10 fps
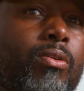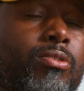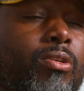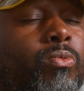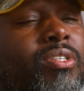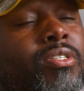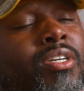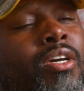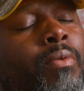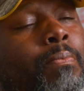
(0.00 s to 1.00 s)
So what's the
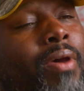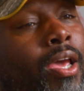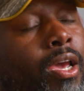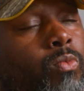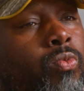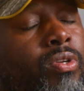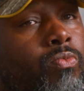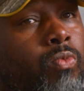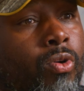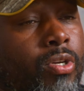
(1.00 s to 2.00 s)
good and bad with
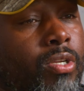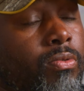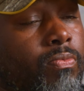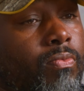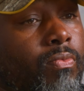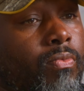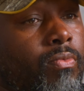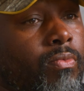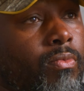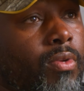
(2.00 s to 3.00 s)
working
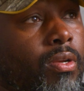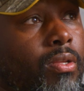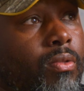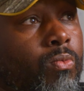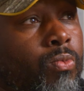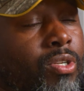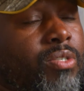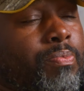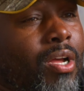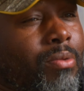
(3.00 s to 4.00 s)
with
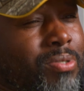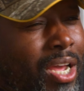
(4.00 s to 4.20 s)
your pops?